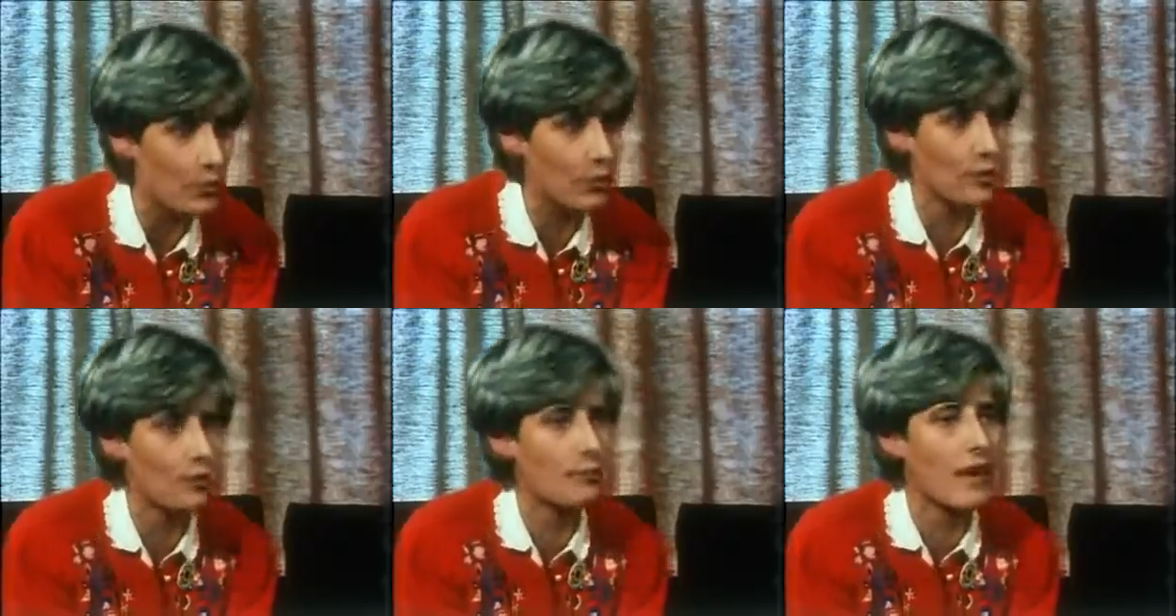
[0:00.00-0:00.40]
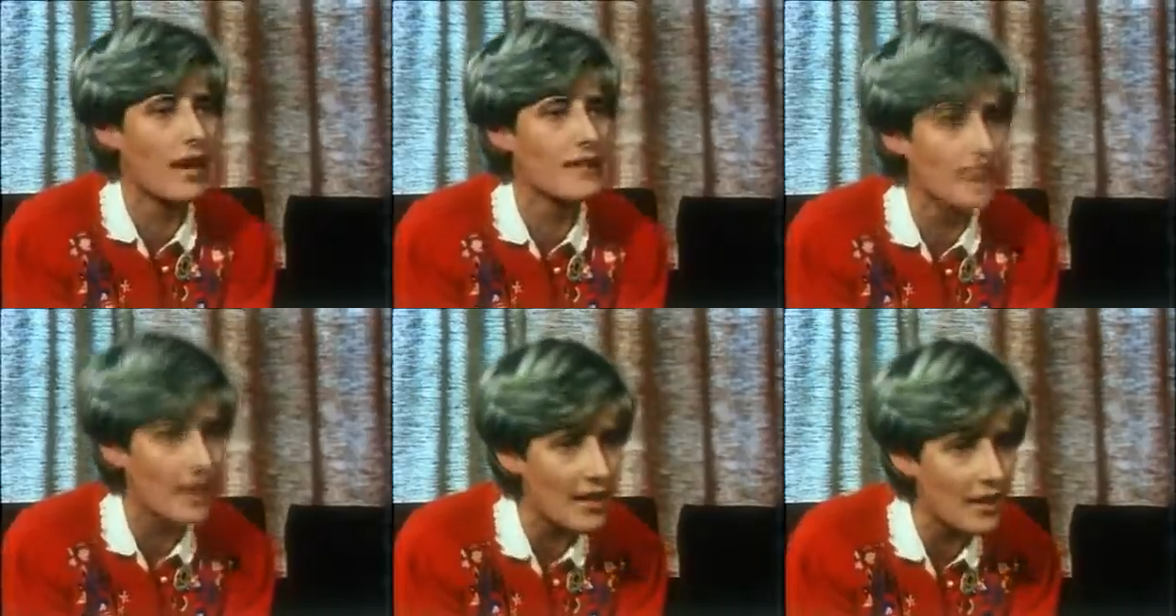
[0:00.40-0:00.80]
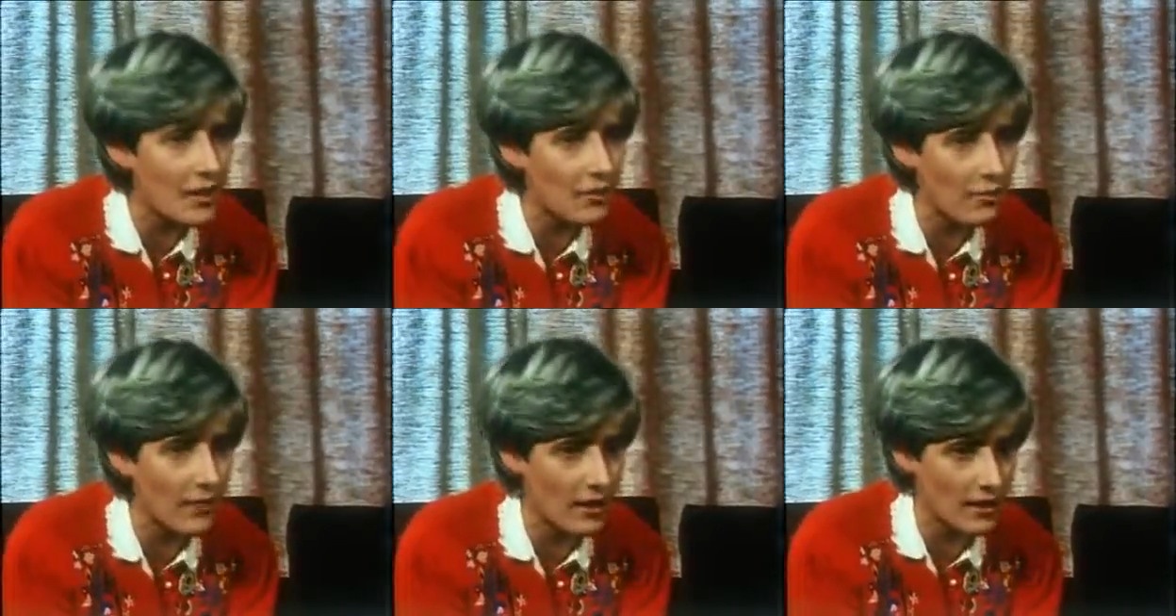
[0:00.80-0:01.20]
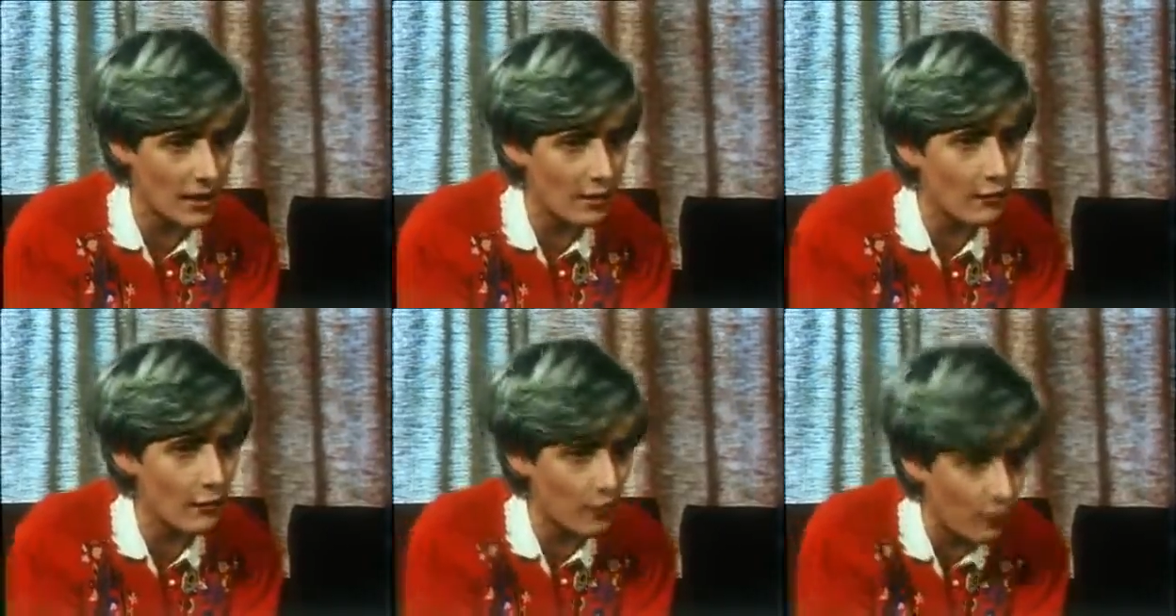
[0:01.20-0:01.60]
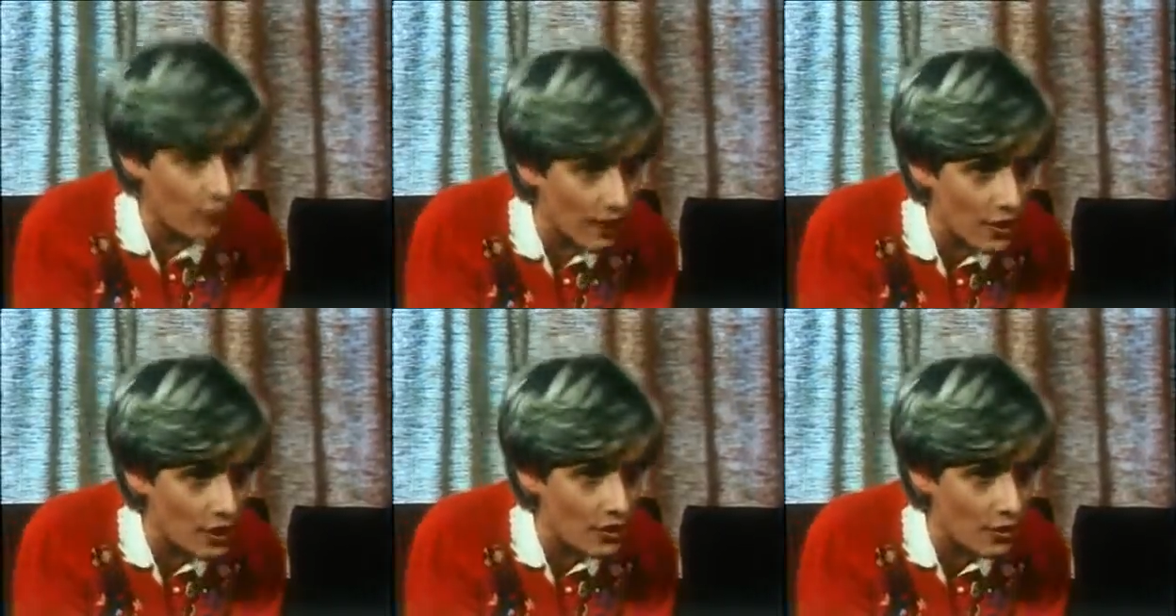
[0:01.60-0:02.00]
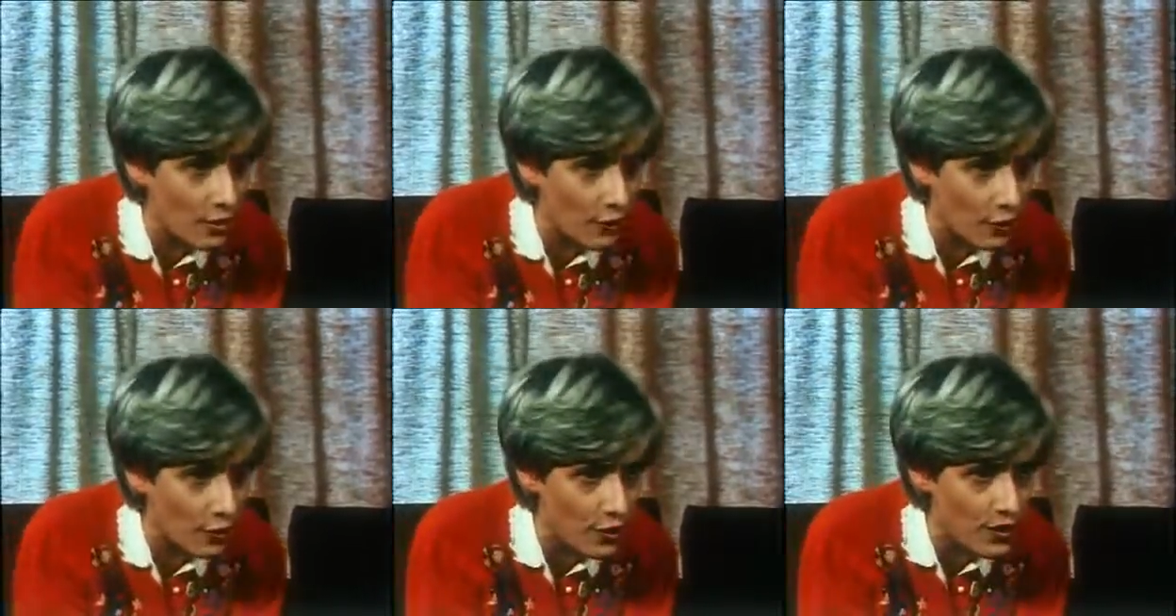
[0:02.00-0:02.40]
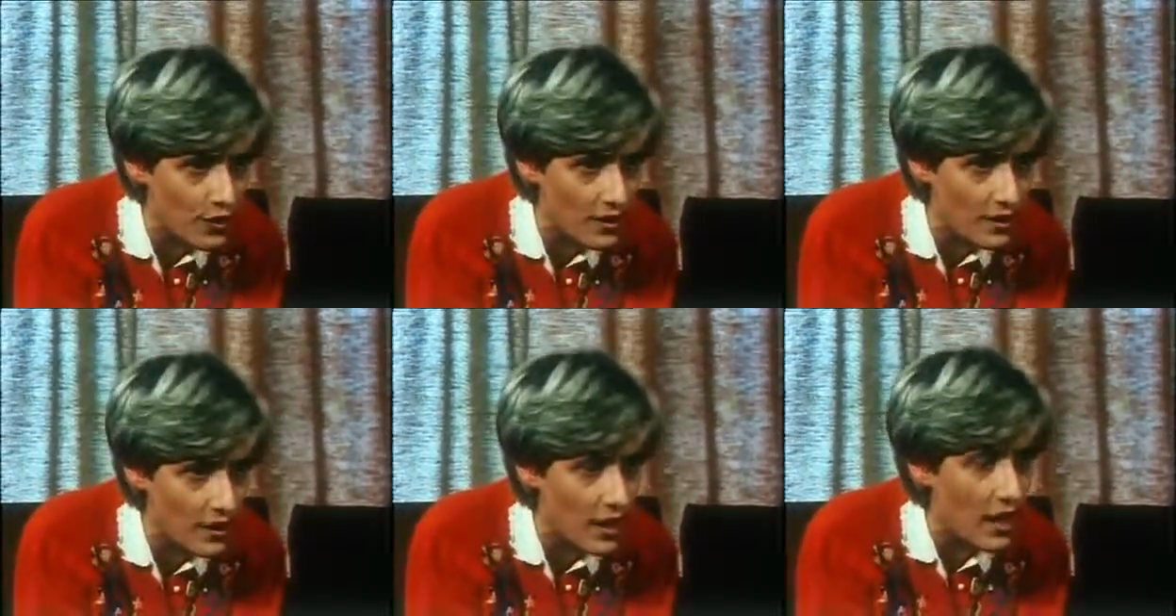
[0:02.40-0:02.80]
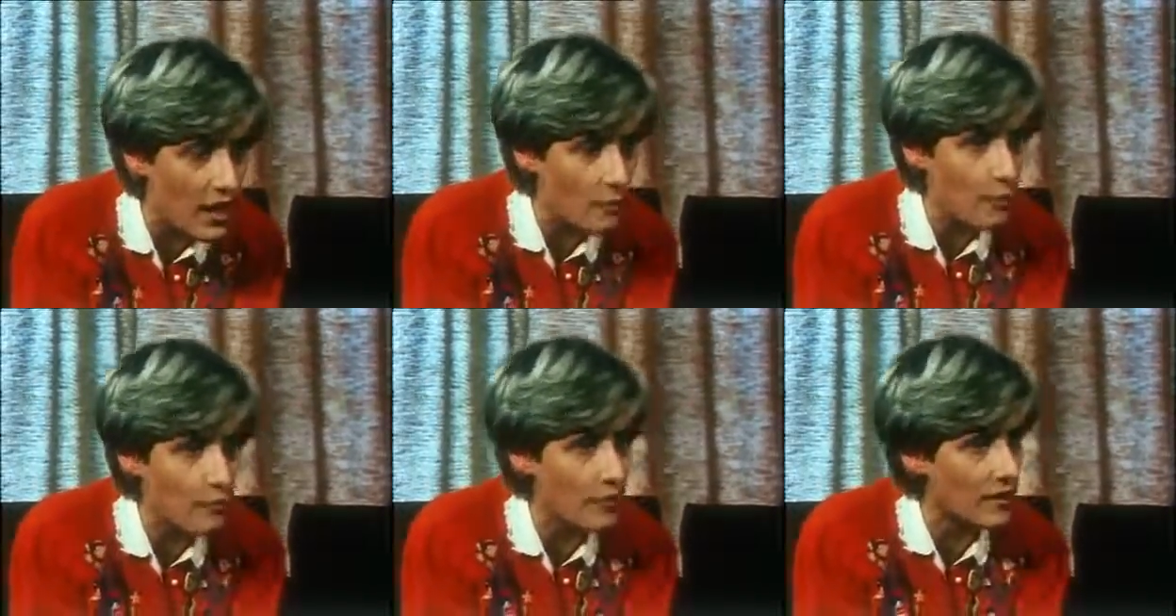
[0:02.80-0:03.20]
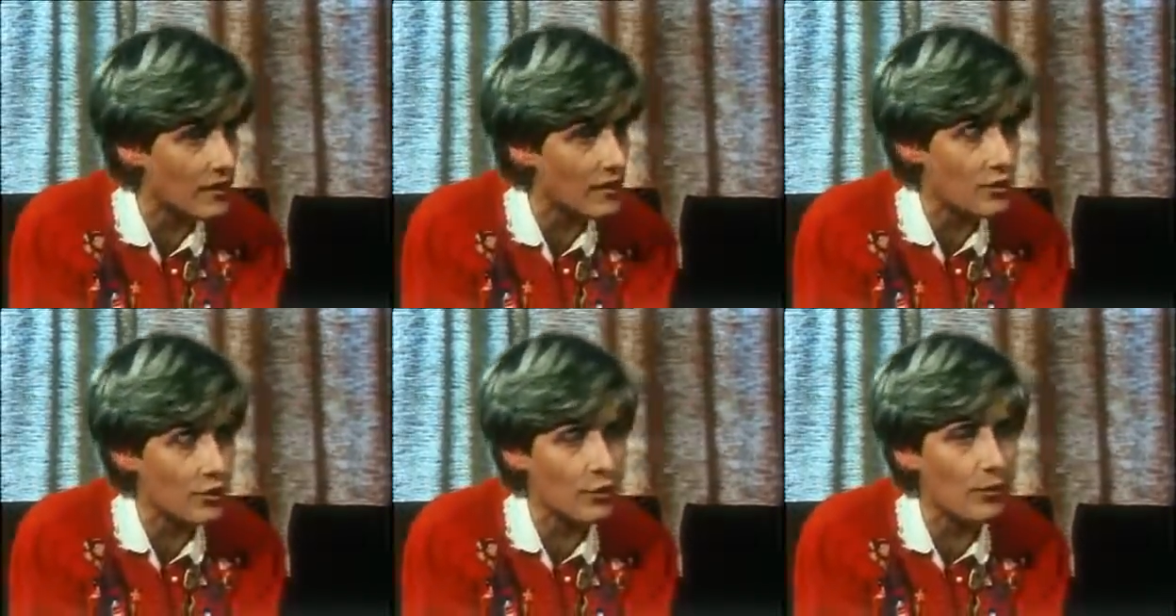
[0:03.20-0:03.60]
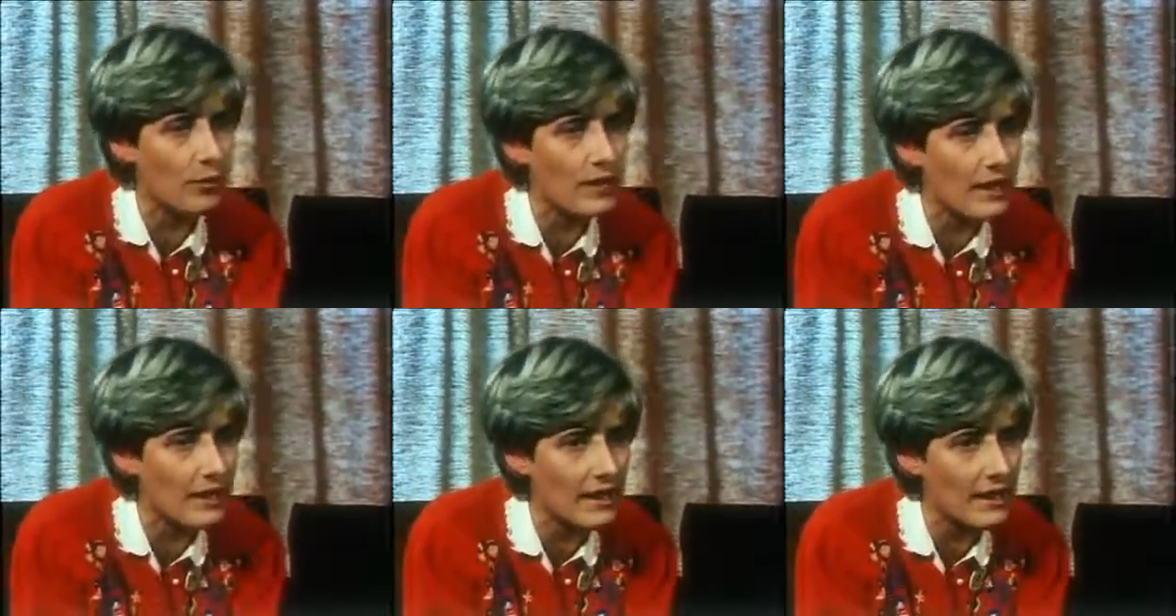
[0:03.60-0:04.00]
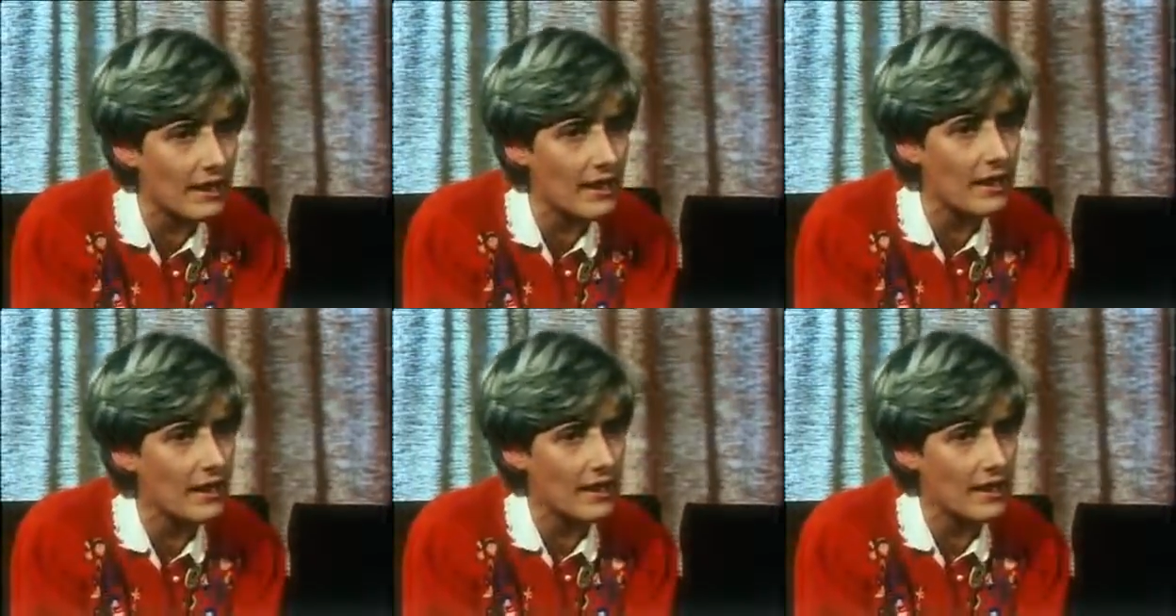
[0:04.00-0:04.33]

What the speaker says: to combat any threat, even conventional forces. We feel this is completely